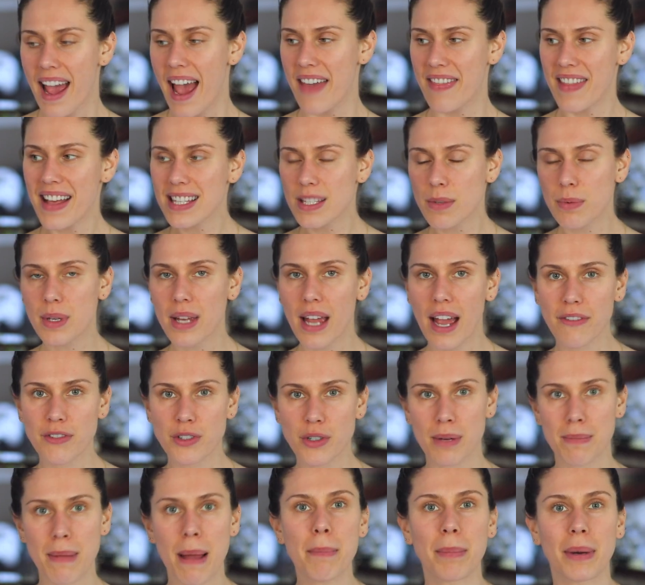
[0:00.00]
And that's when you have
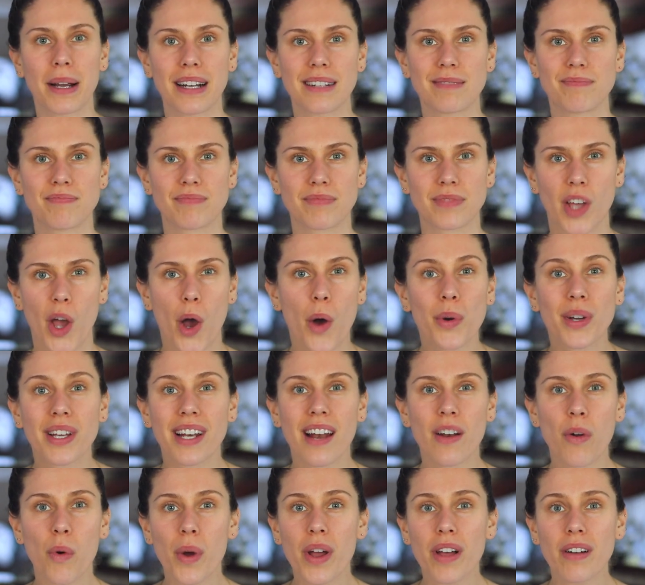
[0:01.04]
to remember,
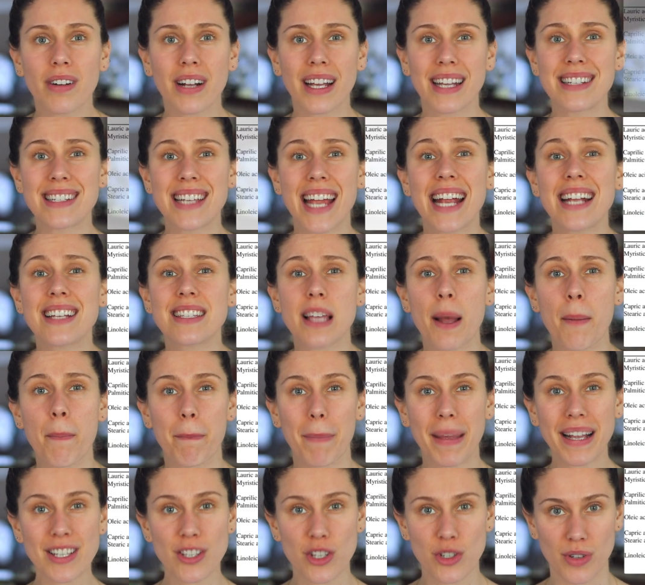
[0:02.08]
coconut oil contains a
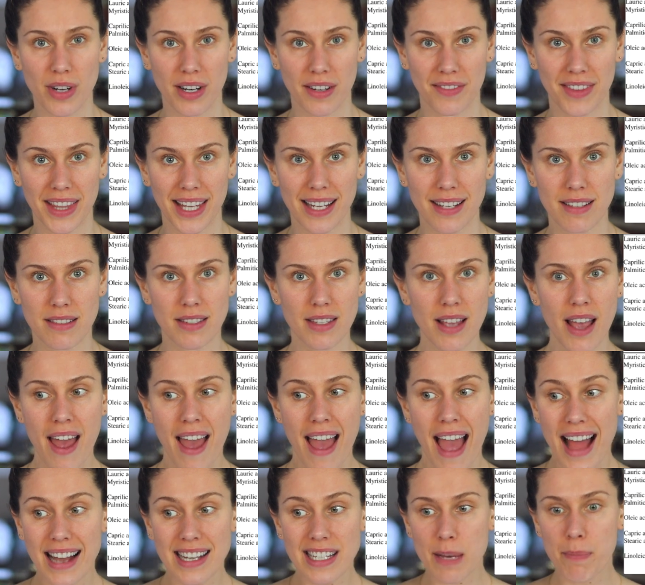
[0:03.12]
mixture of these,
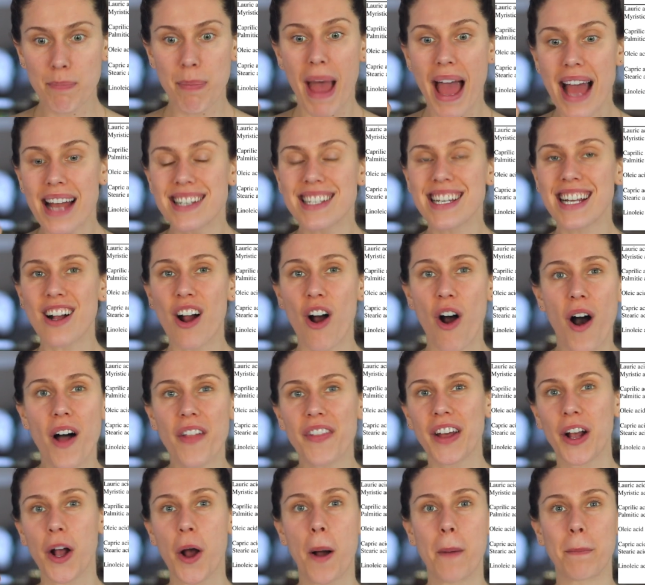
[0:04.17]
and depending on
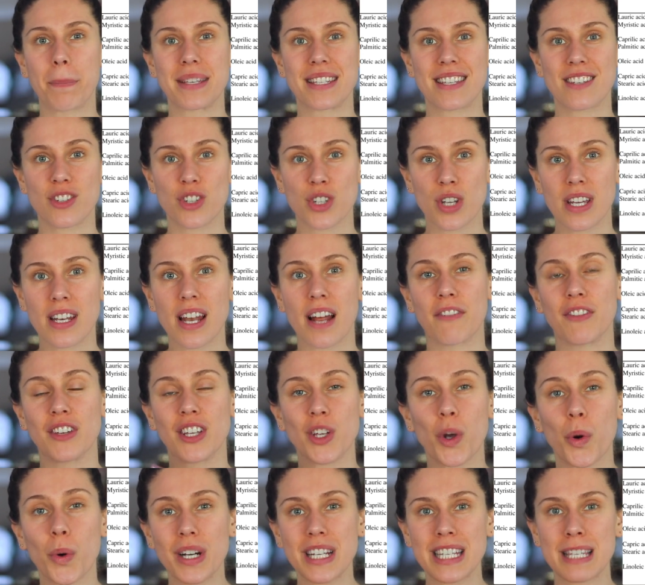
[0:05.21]
the composition of
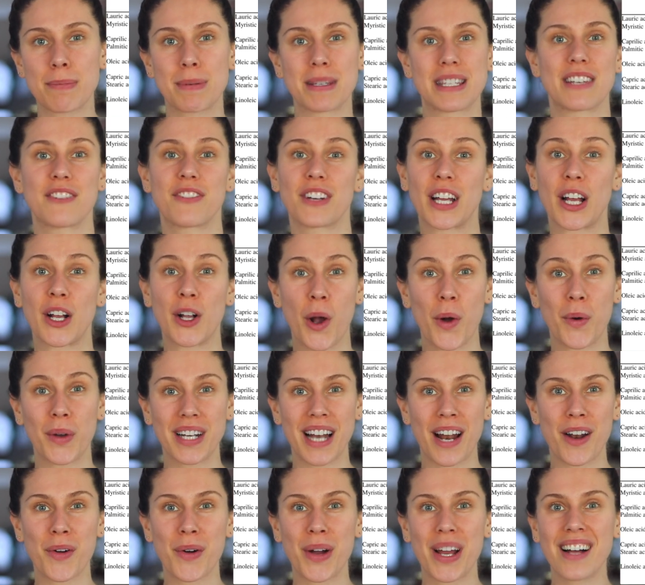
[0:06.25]
your specific
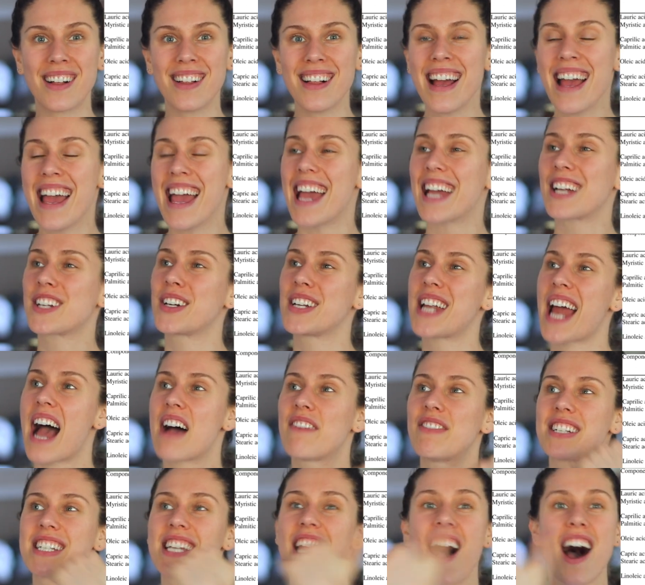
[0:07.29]
coconut oil, it could
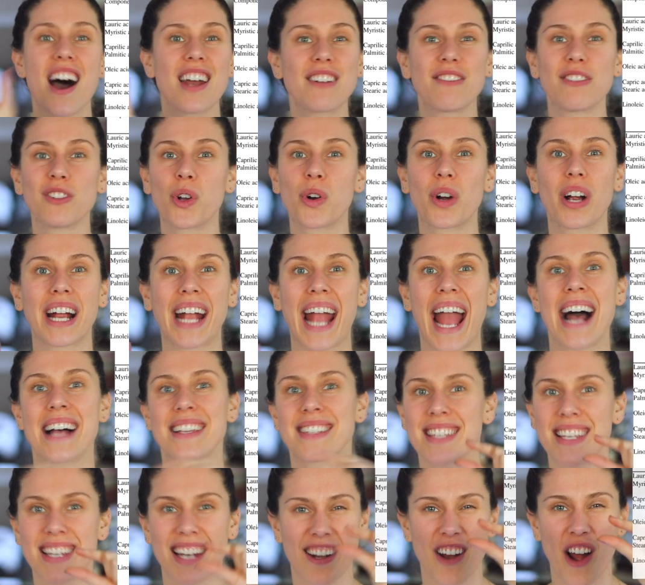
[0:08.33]
have a ton of lauric
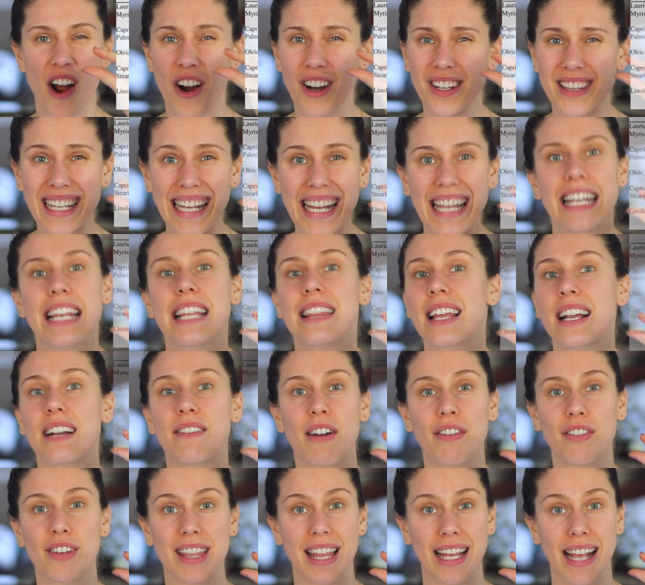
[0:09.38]
acid and hardly anything of
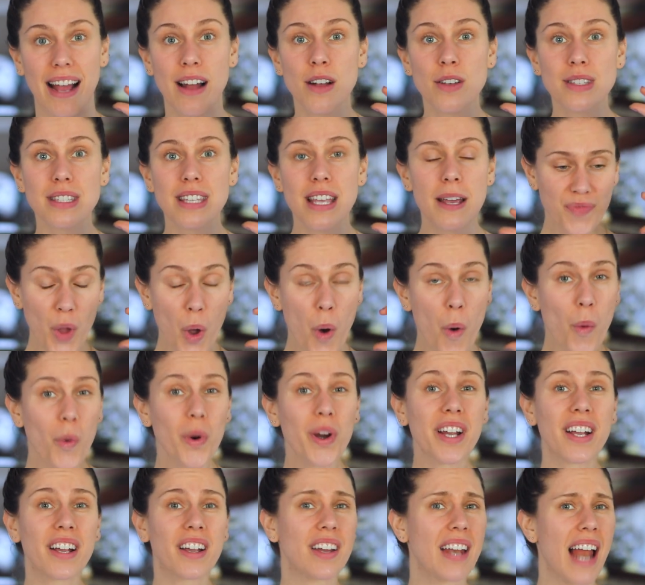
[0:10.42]
everything else,
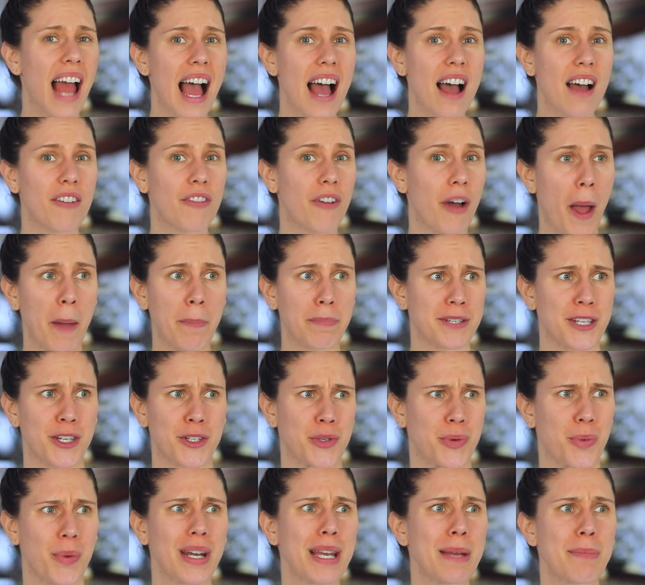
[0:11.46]
or it could have up to
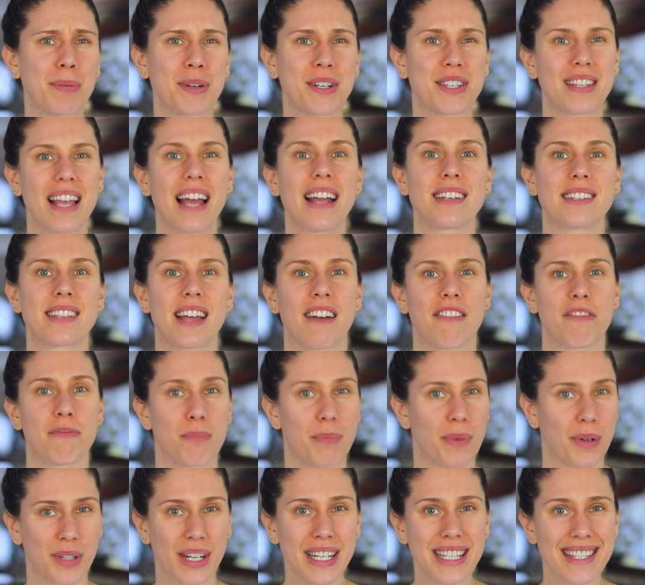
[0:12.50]
20% of
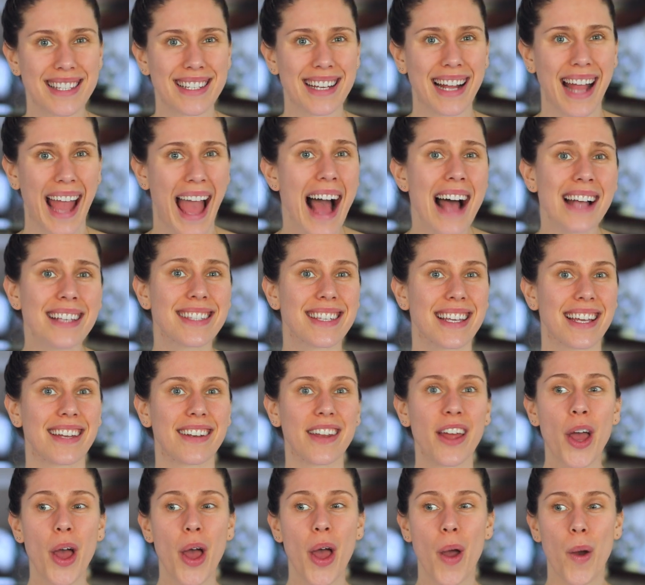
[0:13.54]
myristic
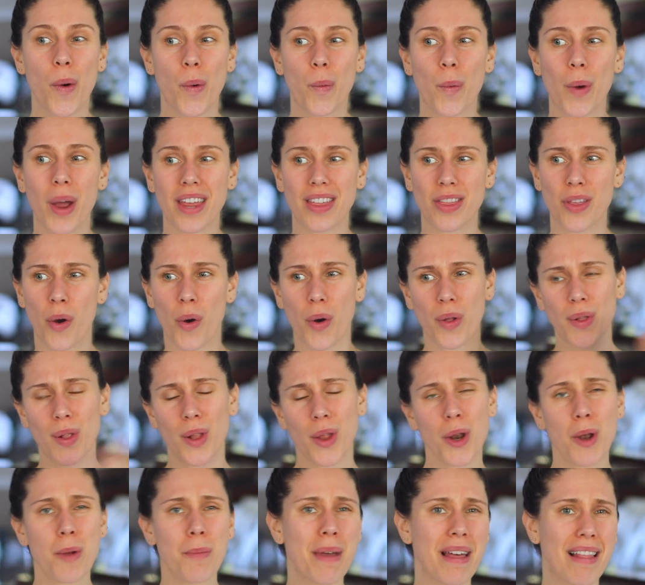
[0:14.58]
acid with a
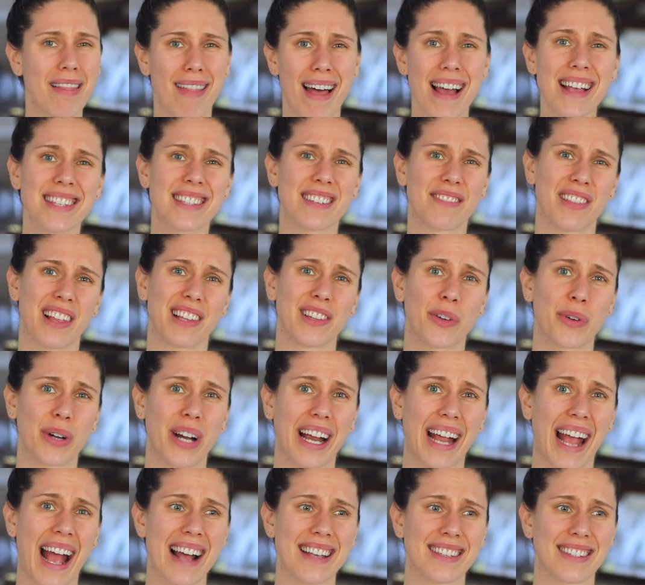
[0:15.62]
little bit less of the
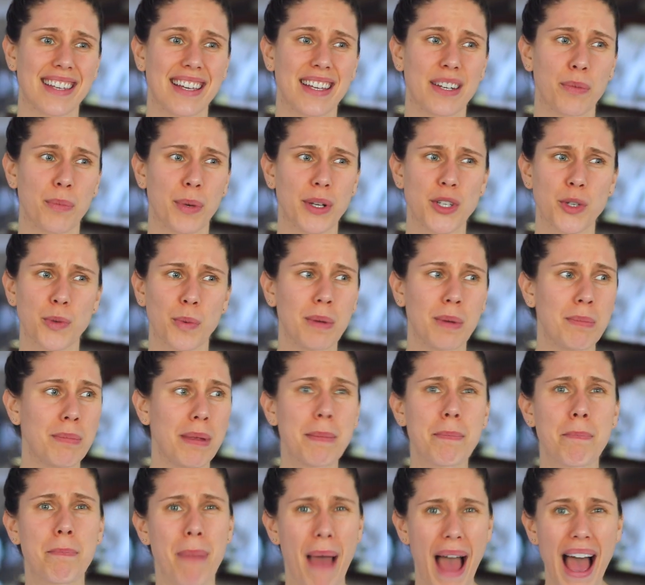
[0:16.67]
lauric acid, which would
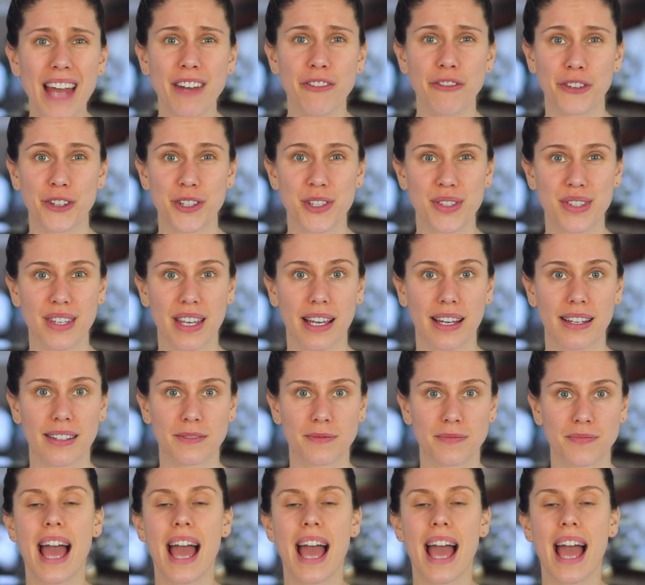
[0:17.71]
be bad for skin.